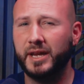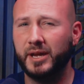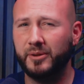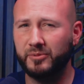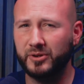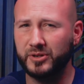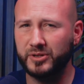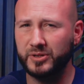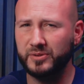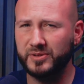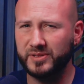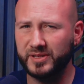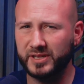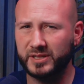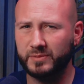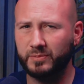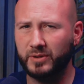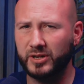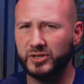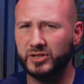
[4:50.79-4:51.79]
and reduced
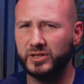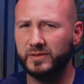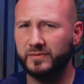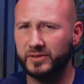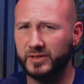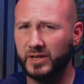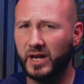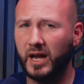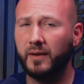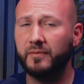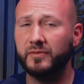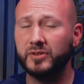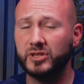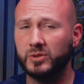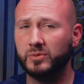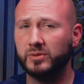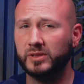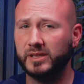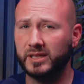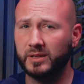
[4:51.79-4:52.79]
expression of
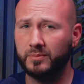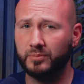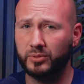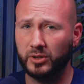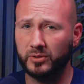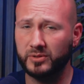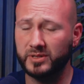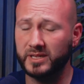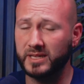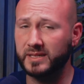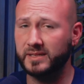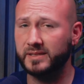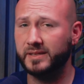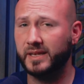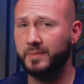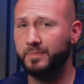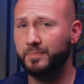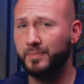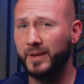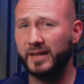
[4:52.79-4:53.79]
autophagy-related proteins
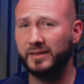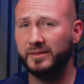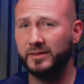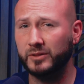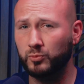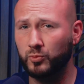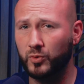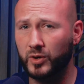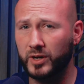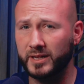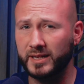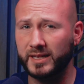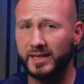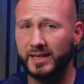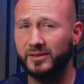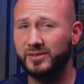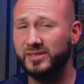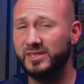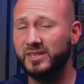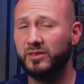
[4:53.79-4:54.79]
like Beclin-1
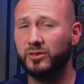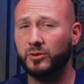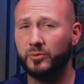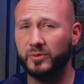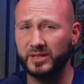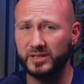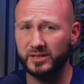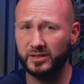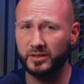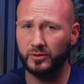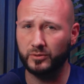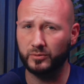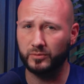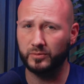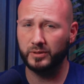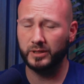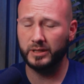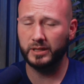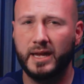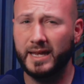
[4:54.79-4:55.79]
and LC3-2.
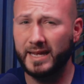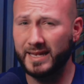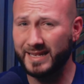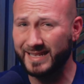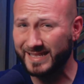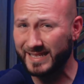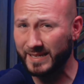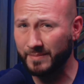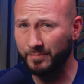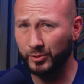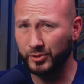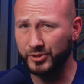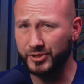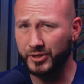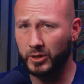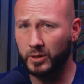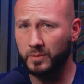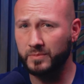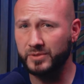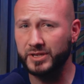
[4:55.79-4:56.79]
In simple
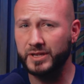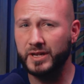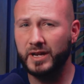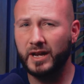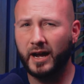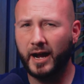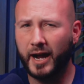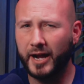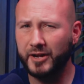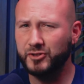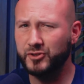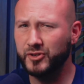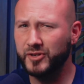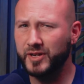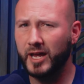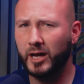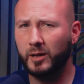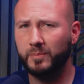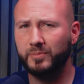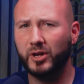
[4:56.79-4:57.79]
terms,
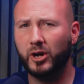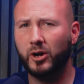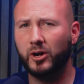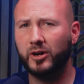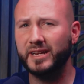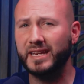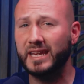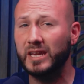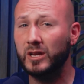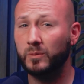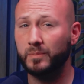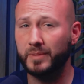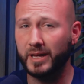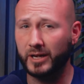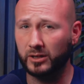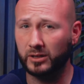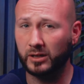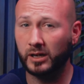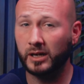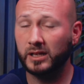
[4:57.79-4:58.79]
hydrogen helped the heart heal
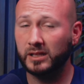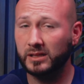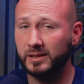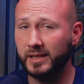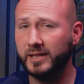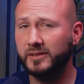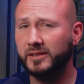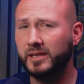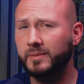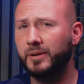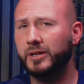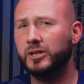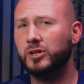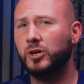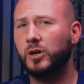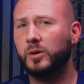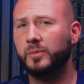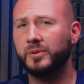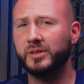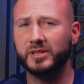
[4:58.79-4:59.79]
better, likely by
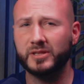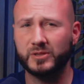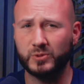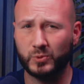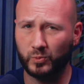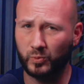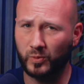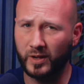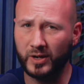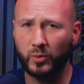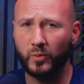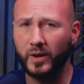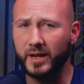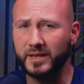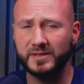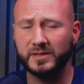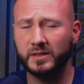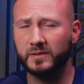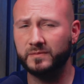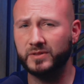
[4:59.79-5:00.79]
calming this
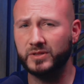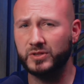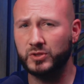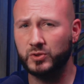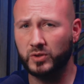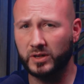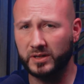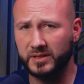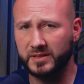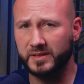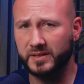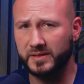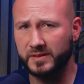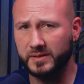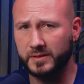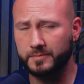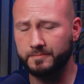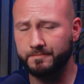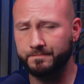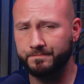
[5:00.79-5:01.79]
runaway self-destruct
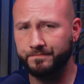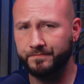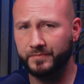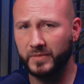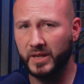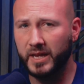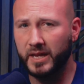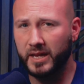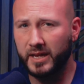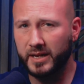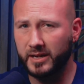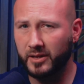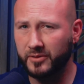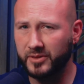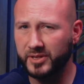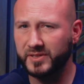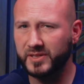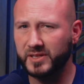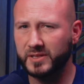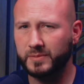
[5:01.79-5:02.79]
system. Now,
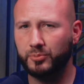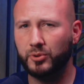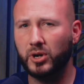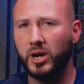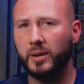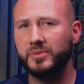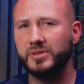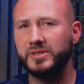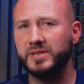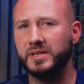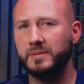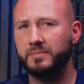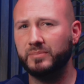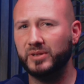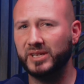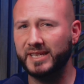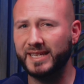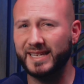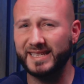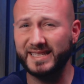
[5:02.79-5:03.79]
this is promising,
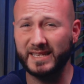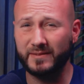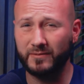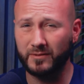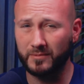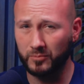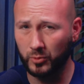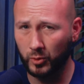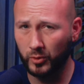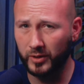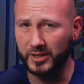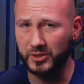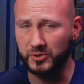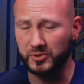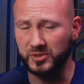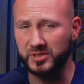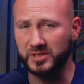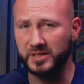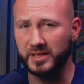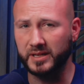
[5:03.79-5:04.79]
but it gets even more
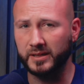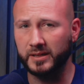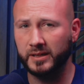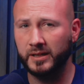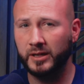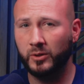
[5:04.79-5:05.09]
interesting